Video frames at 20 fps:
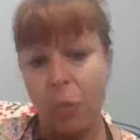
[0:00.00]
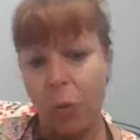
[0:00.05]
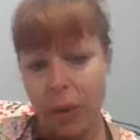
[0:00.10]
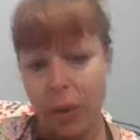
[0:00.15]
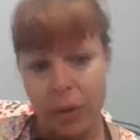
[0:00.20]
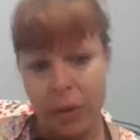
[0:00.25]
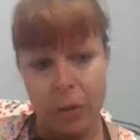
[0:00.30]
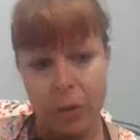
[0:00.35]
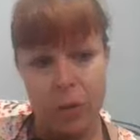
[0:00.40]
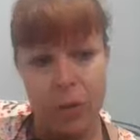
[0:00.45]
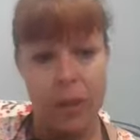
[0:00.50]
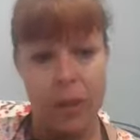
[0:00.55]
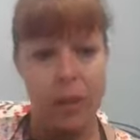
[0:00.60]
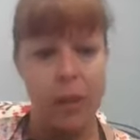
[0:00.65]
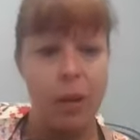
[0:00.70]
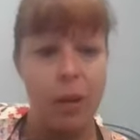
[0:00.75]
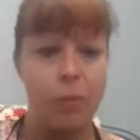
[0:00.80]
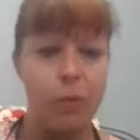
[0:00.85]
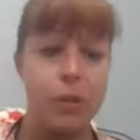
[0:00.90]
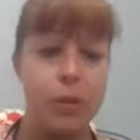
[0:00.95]
more interesting
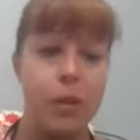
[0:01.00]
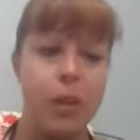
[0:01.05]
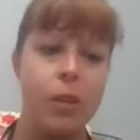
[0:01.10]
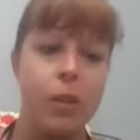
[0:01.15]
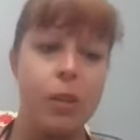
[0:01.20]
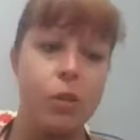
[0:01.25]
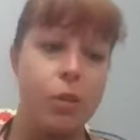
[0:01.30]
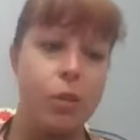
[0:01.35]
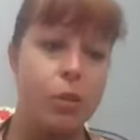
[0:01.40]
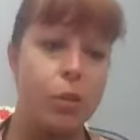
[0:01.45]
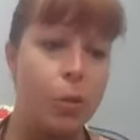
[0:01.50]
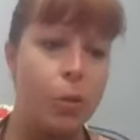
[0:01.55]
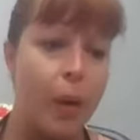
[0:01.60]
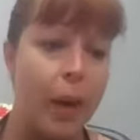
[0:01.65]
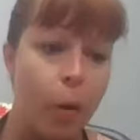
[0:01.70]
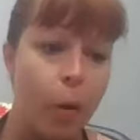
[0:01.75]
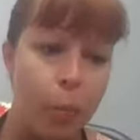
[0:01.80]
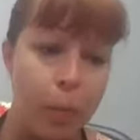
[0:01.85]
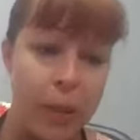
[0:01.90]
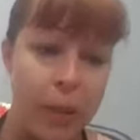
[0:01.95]
conversations. You
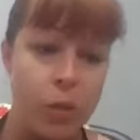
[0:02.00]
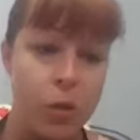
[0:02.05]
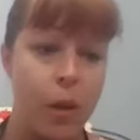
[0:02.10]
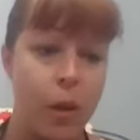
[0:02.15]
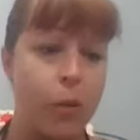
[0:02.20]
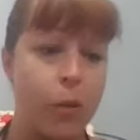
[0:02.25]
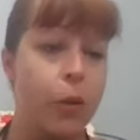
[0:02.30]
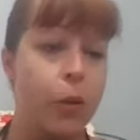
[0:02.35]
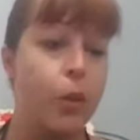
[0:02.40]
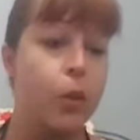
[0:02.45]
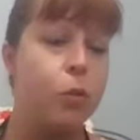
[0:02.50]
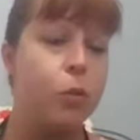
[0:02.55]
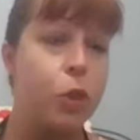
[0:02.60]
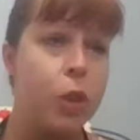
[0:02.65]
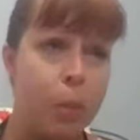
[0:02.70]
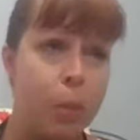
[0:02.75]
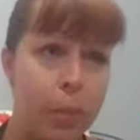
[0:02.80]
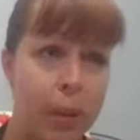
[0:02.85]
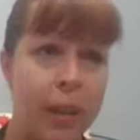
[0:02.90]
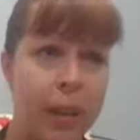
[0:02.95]
help each other. You
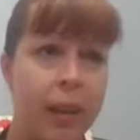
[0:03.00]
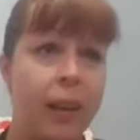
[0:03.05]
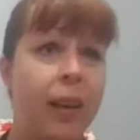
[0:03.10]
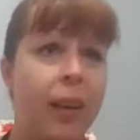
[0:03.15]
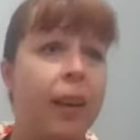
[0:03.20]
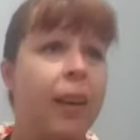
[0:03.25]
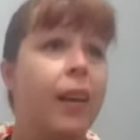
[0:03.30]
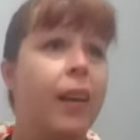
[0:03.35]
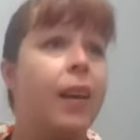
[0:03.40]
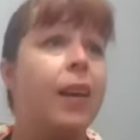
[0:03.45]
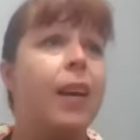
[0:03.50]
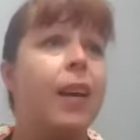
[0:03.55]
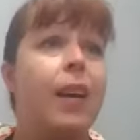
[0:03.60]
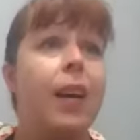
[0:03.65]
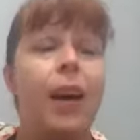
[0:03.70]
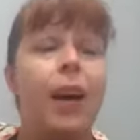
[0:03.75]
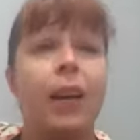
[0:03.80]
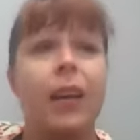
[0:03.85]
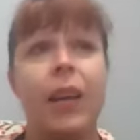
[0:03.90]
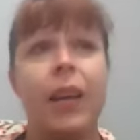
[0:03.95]
chip in.
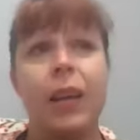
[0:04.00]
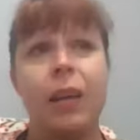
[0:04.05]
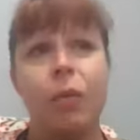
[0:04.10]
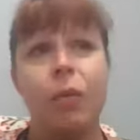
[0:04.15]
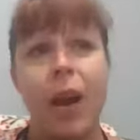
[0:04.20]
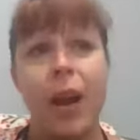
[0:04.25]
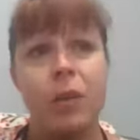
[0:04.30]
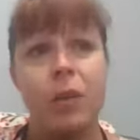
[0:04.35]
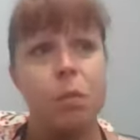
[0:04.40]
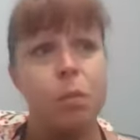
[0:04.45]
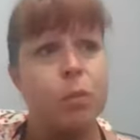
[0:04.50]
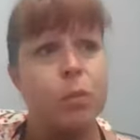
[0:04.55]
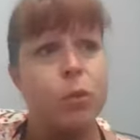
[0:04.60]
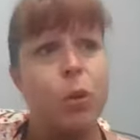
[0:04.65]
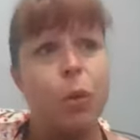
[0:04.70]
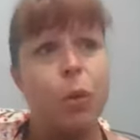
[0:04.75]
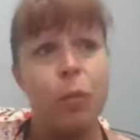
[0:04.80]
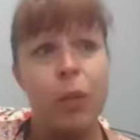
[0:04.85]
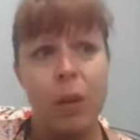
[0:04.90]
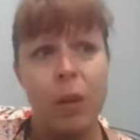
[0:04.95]
Again, as
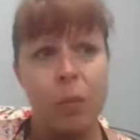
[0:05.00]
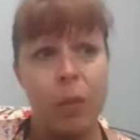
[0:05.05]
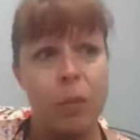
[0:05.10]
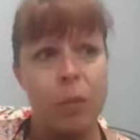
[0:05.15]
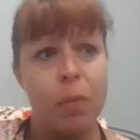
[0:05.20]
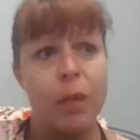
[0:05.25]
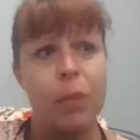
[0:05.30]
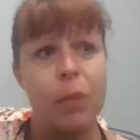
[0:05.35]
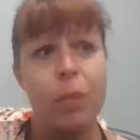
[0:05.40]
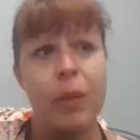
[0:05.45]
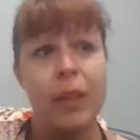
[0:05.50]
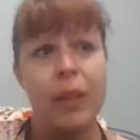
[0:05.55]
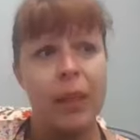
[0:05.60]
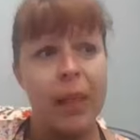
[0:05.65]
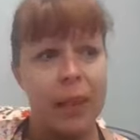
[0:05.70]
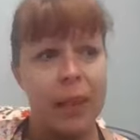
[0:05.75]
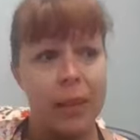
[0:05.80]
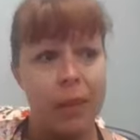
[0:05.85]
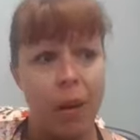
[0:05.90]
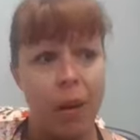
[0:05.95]
so many people have been
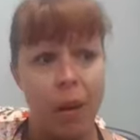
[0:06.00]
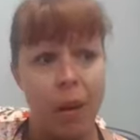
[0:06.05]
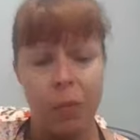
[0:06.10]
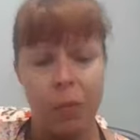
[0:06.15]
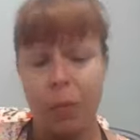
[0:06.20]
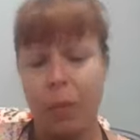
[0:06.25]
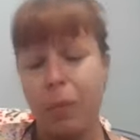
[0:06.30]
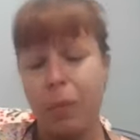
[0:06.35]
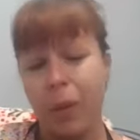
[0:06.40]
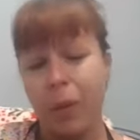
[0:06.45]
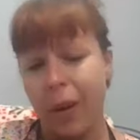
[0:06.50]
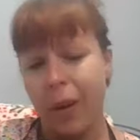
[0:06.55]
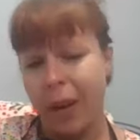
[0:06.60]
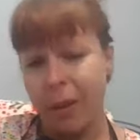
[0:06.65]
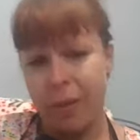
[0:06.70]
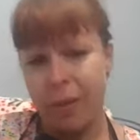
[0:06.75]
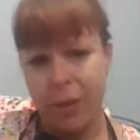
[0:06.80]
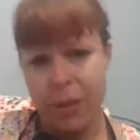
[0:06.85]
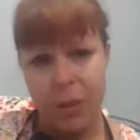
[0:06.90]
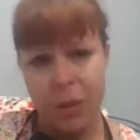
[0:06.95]
laid off, people are
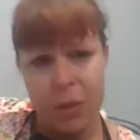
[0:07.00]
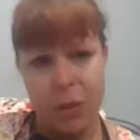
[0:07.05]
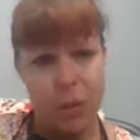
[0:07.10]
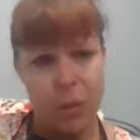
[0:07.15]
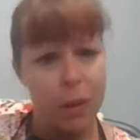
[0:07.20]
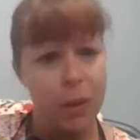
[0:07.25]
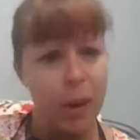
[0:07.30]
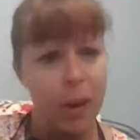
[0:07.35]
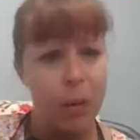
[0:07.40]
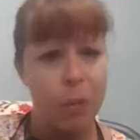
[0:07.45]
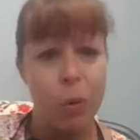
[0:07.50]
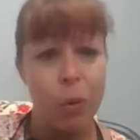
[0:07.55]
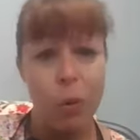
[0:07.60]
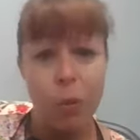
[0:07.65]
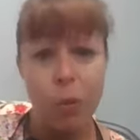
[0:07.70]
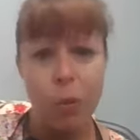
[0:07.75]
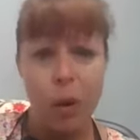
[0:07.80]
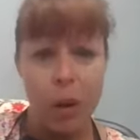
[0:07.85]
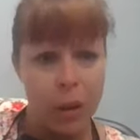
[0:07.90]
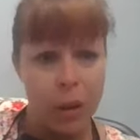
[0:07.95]
having to do a lot more
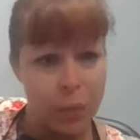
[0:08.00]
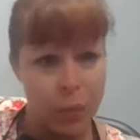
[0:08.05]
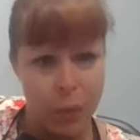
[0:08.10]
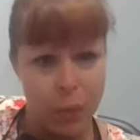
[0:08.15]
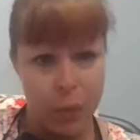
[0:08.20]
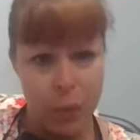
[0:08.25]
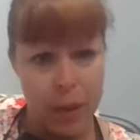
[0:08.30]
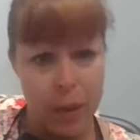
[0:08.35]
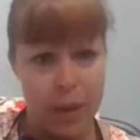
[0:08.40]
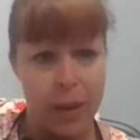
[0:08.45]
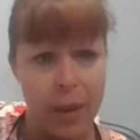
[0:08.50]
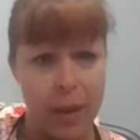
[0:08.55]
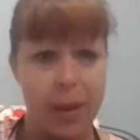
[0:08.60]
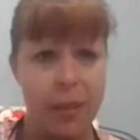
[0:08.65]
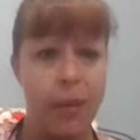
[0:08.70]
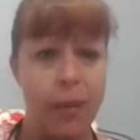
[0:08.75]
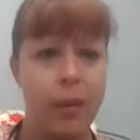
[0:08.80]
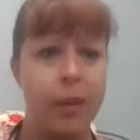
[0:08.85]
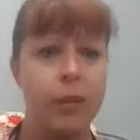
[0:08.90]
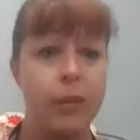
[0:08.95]
work for one
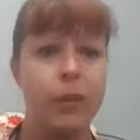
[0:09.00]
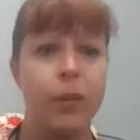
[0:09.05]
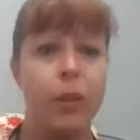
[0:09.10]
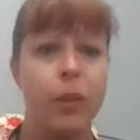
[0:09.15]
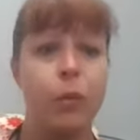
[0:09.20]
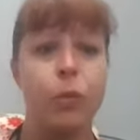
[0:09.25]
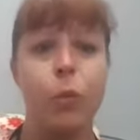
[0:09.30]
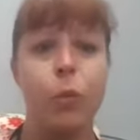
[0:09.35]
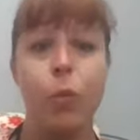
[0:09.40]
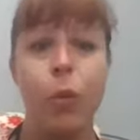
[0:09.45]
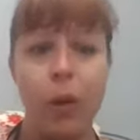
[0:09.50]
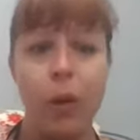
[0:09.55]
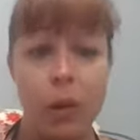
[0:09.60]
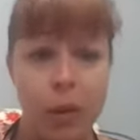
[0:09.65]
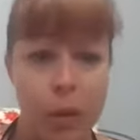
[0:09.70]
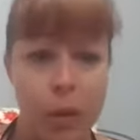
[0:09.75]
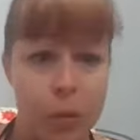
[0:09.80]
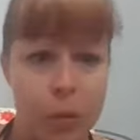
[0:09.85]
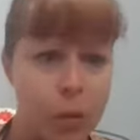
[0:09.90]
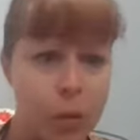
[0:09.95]
another. So the
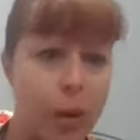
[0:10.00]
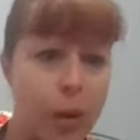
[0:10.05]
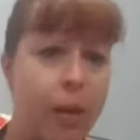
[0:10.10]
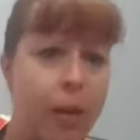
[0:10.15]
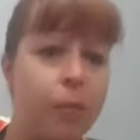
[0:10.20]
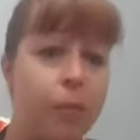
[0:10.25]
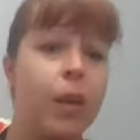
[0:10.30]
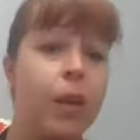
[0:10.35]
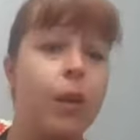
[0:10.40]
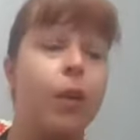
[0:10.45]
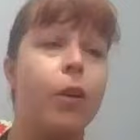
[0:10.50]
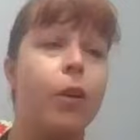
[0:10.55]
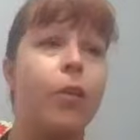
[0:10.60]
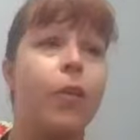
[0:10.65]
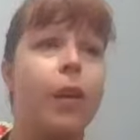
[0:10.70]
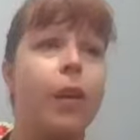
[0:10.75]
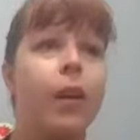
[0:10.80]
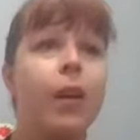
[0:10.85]
workloads are heavier.